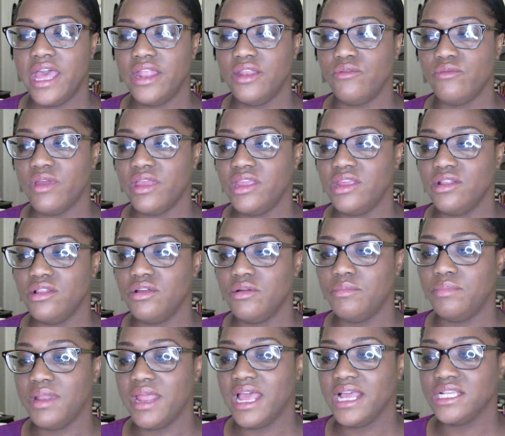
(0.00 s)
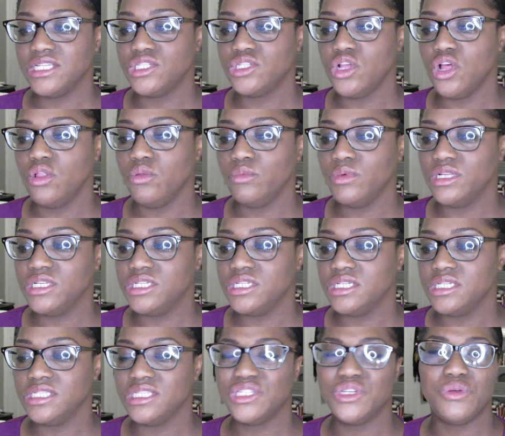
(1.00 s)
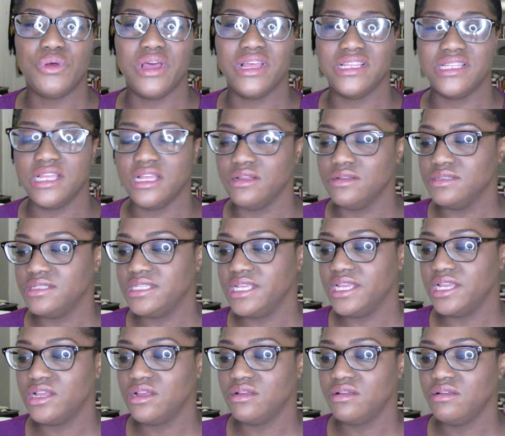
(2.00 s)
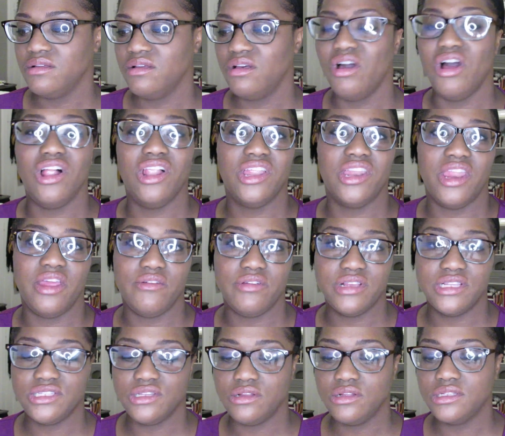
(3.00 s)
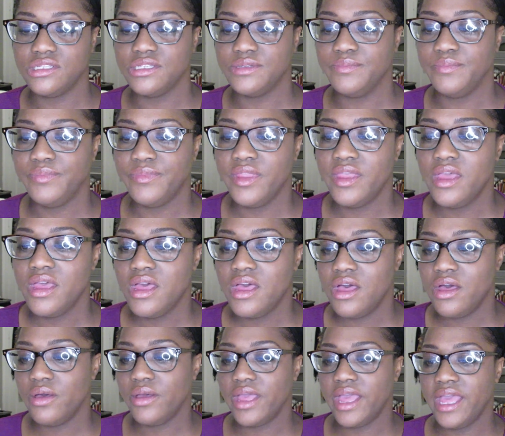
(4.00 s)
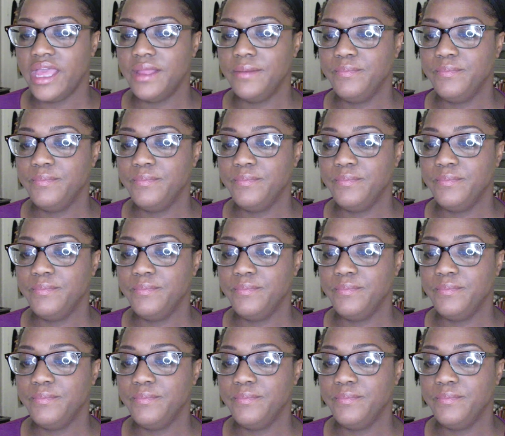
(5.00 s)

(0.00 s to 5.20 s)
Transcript: regular black salt, which is, I'll say, culinary salt. Okay?